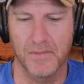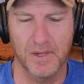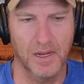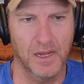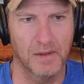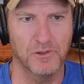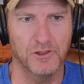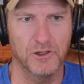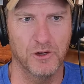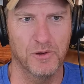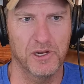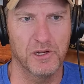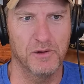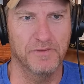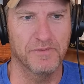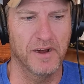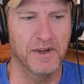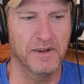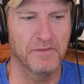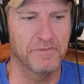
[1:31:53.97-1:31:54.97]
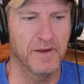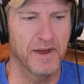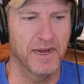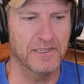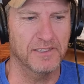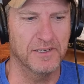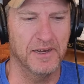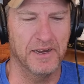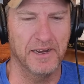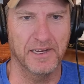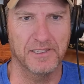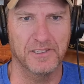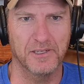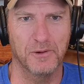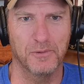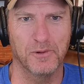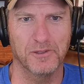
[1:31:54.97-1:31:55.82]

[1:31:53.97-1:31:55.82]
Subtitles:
I'm sure he would find it fascinating, so we'll